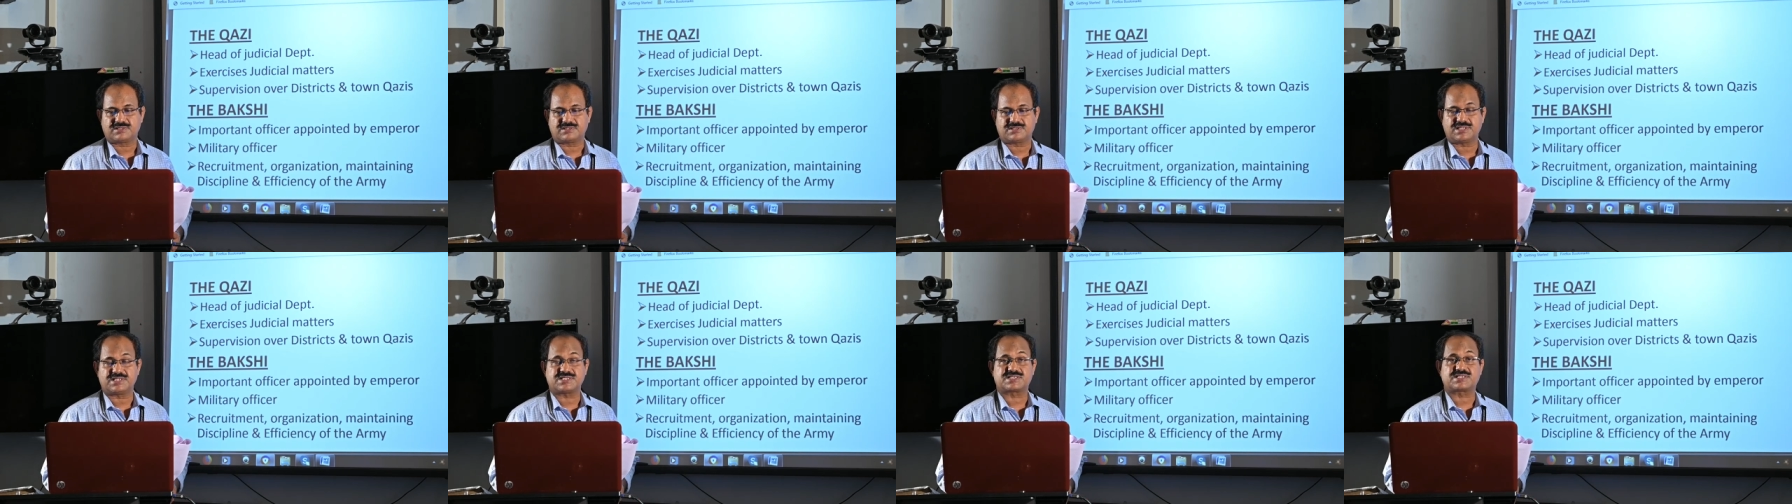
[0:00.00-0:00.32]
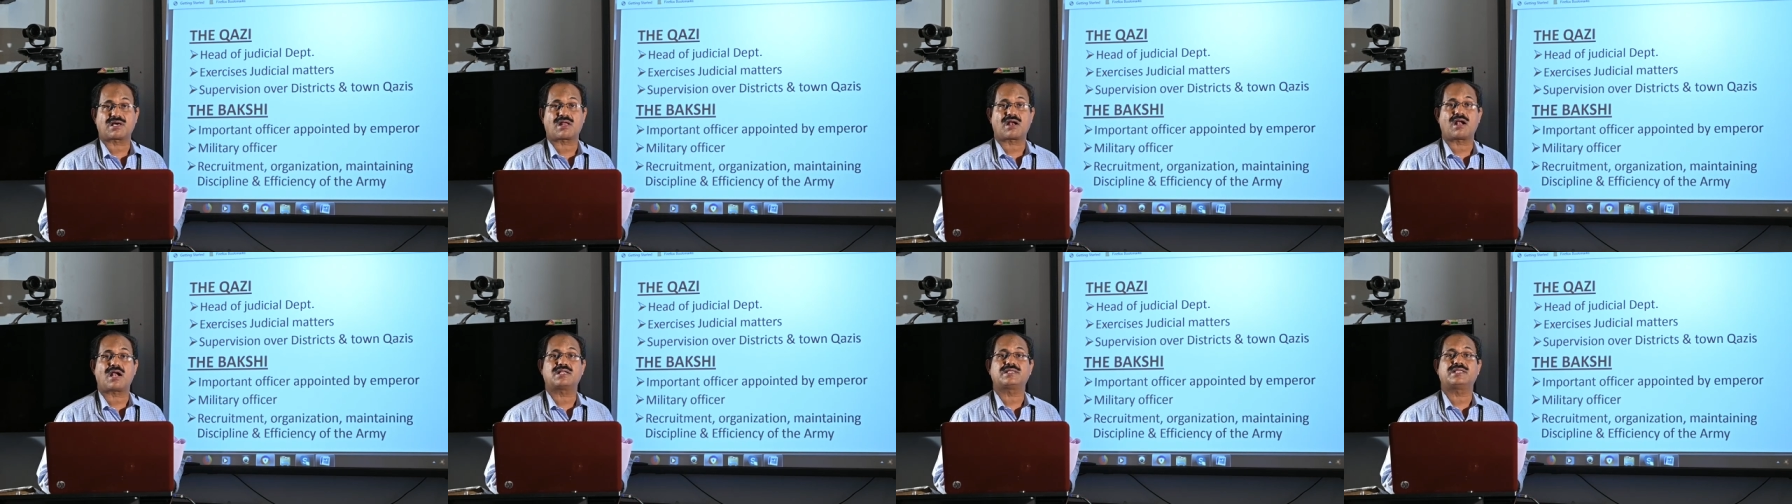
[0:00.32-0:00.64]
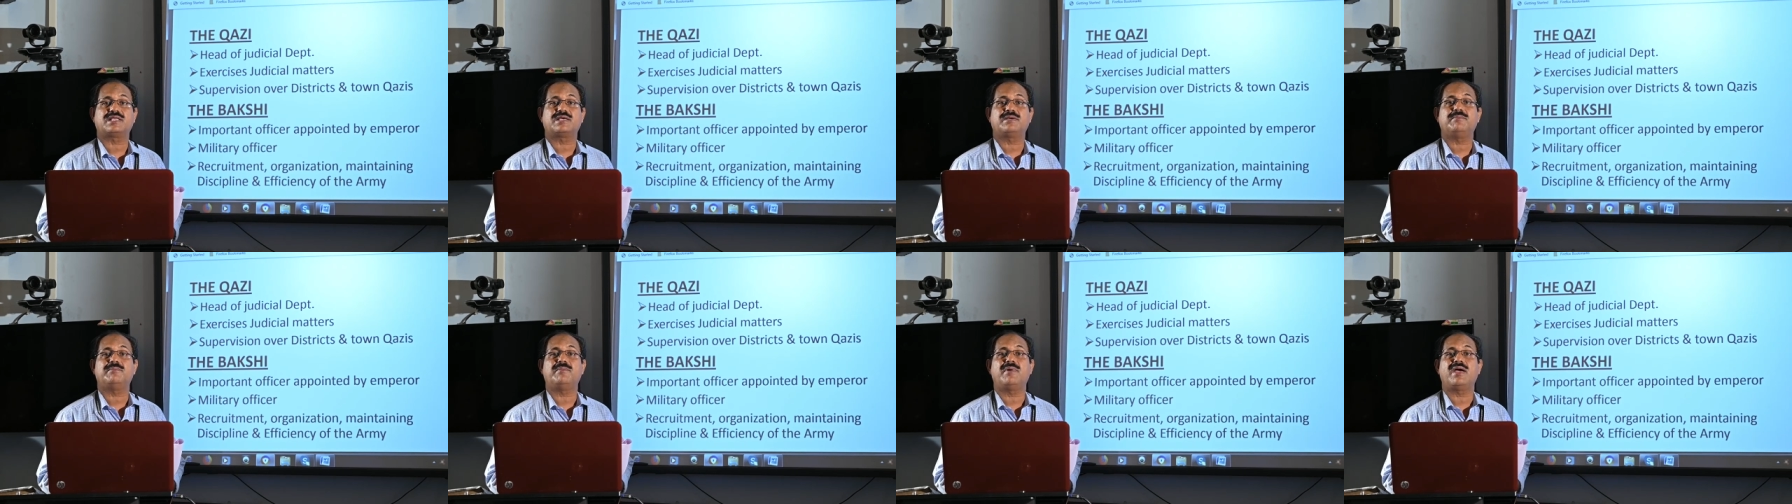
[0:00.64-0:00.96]
These are all
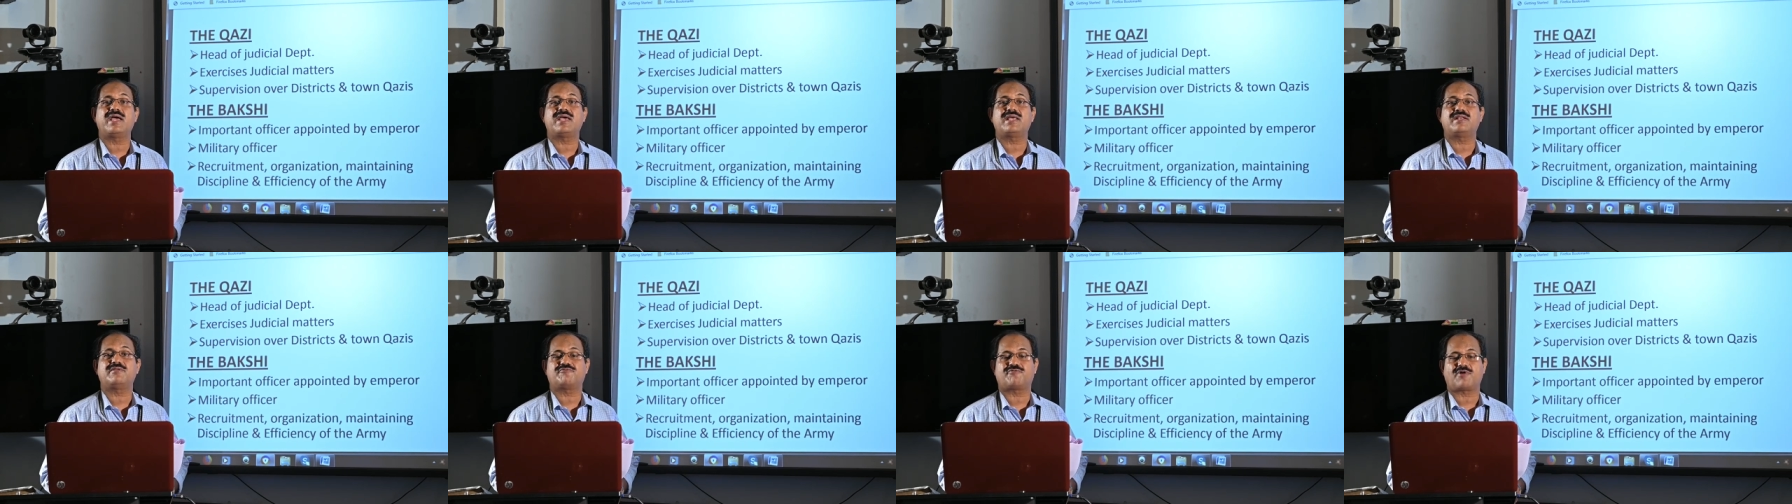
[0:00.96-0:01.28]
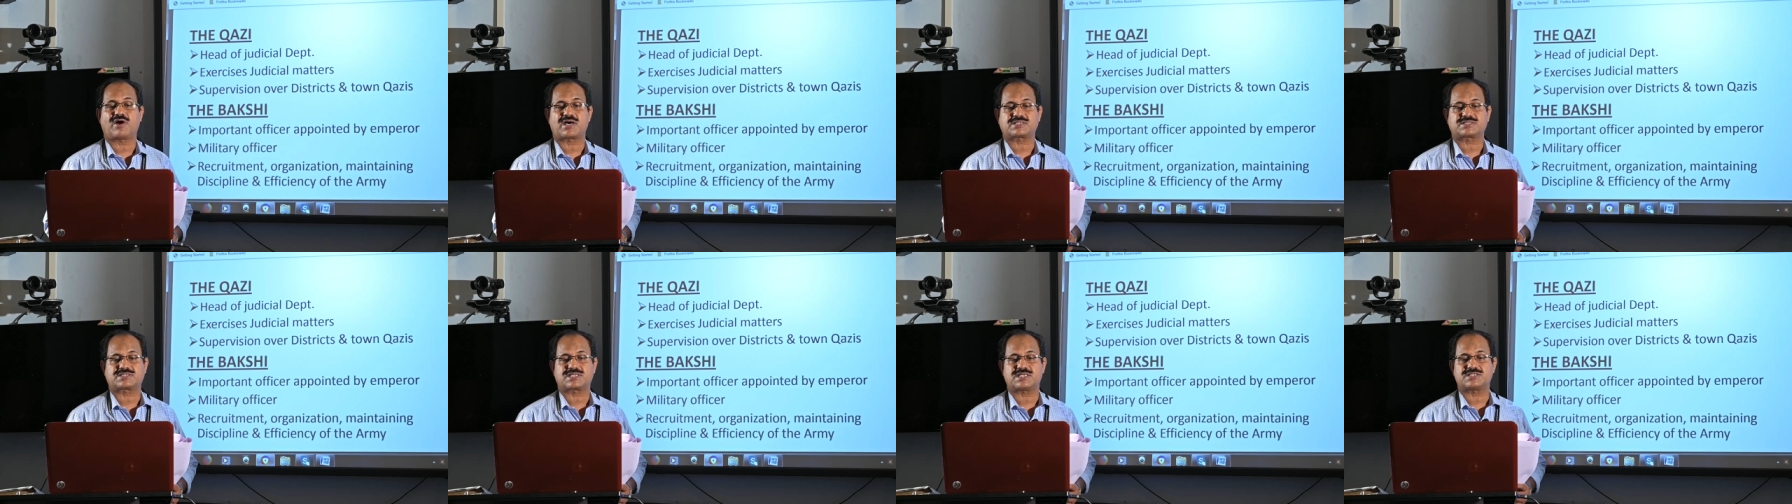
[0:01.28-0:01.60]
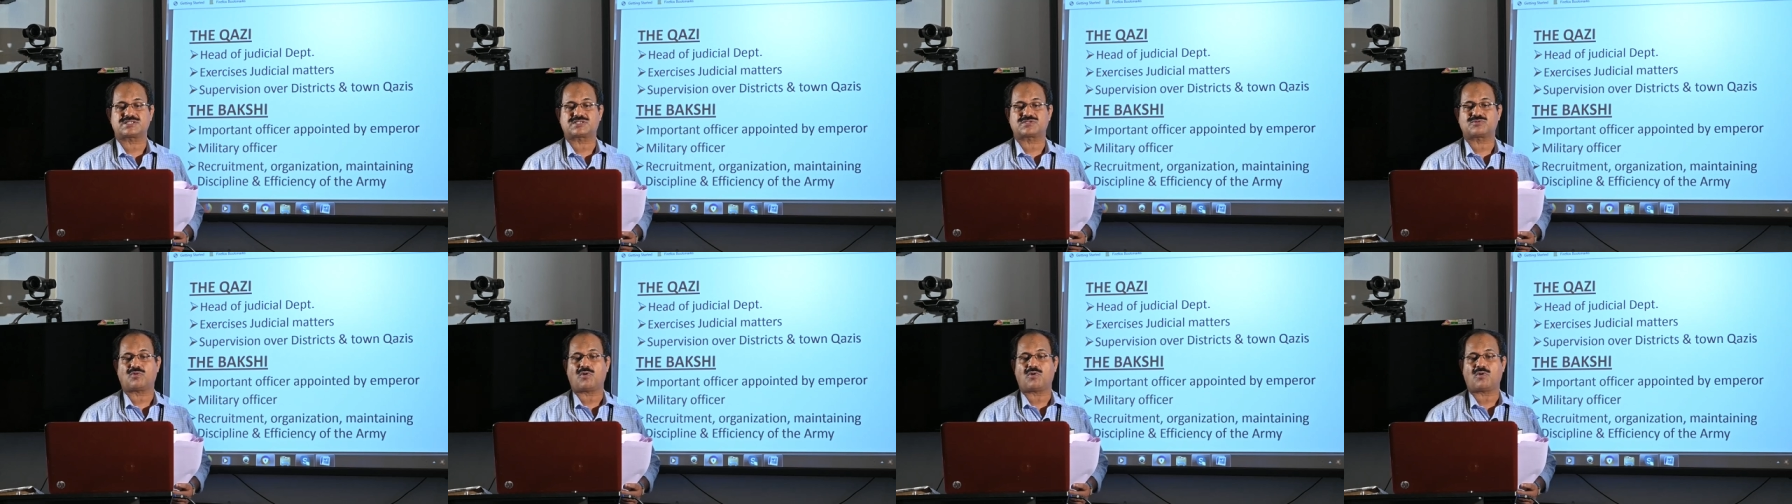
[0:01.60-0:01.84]
the main functions